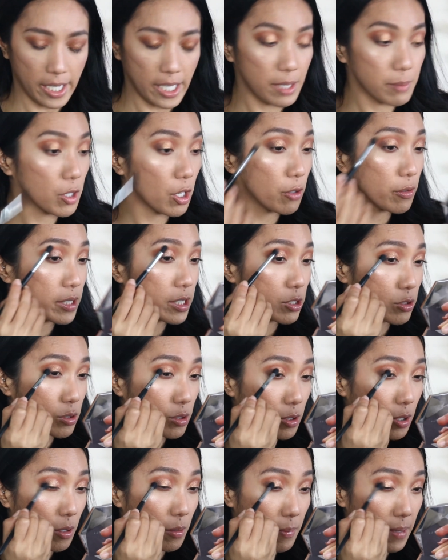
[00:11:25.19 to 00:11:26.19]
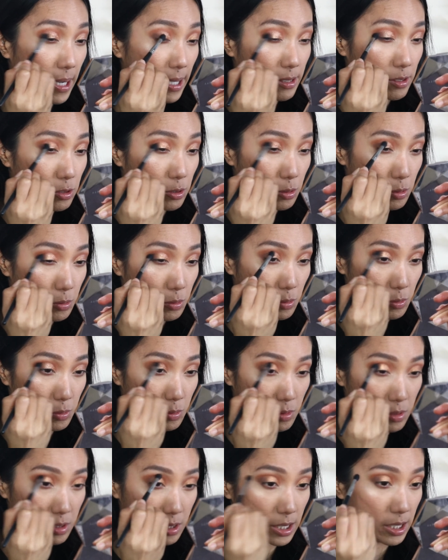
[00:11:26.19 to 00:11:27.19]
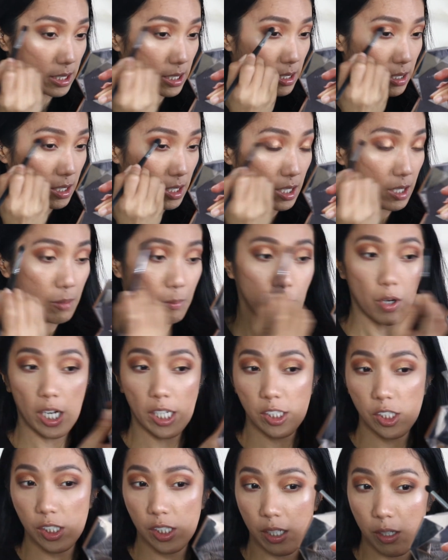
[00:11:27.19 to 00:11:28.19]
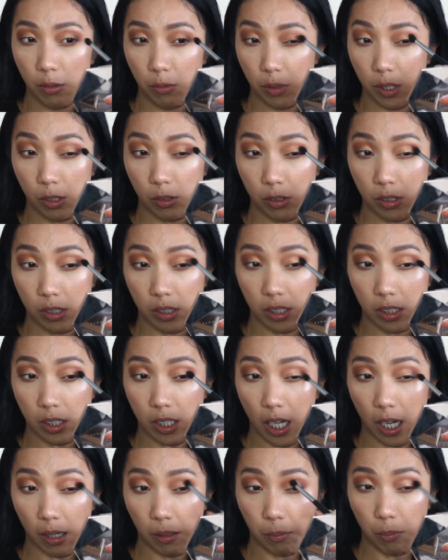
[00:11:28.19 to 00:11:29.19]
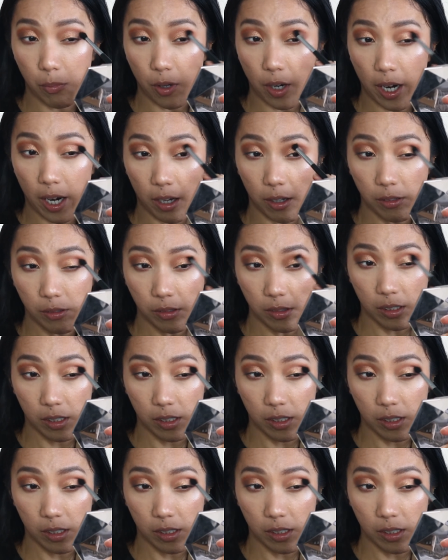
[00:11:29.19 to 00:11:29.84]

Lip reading: And I'm going to go back to the brush that we used, the dark brown,